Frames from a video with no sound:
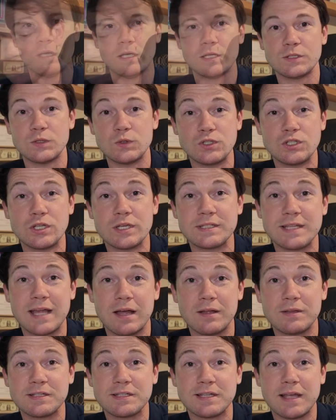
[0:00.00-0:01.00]
So just
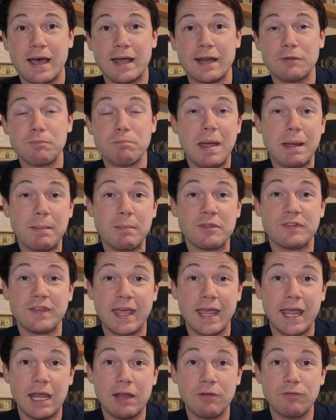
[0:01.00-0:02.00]
outside Mammoth
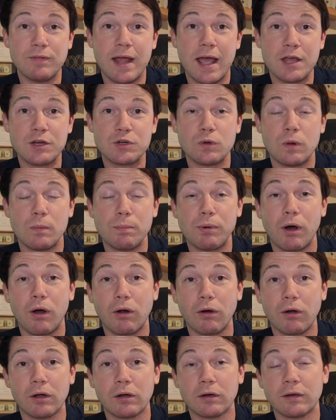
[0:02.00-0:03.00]
Cave National
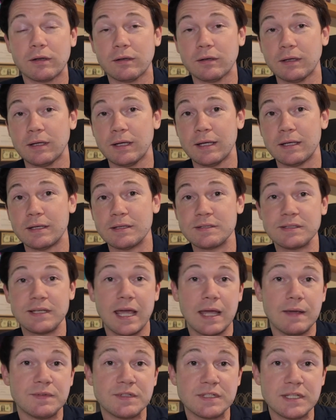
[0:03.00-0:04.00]
Park is
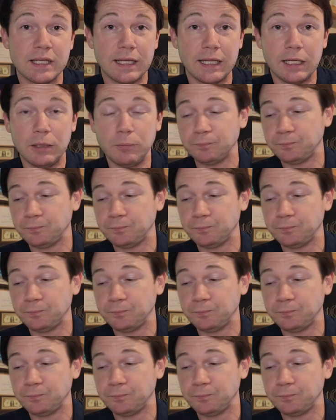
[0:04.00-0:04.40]
Cave City,